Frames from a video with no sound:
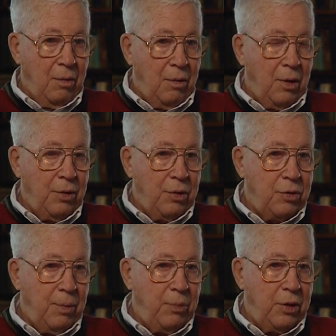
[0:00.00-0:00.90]
On the
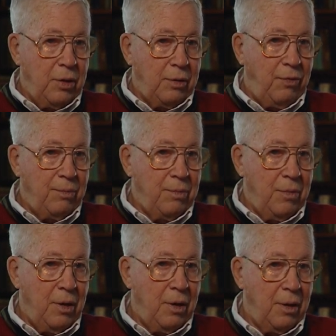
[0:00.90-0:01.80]
trip we took
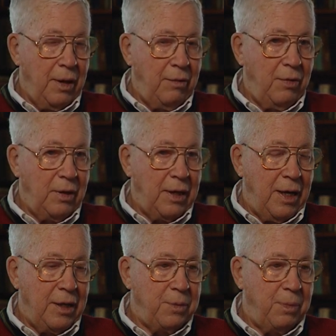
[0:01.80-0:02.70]
from Leadville to
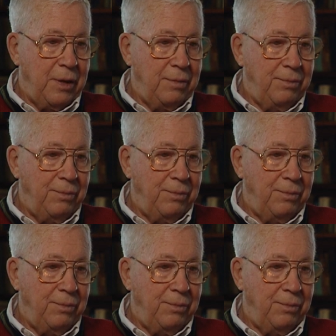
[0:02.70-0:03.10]
Aspen,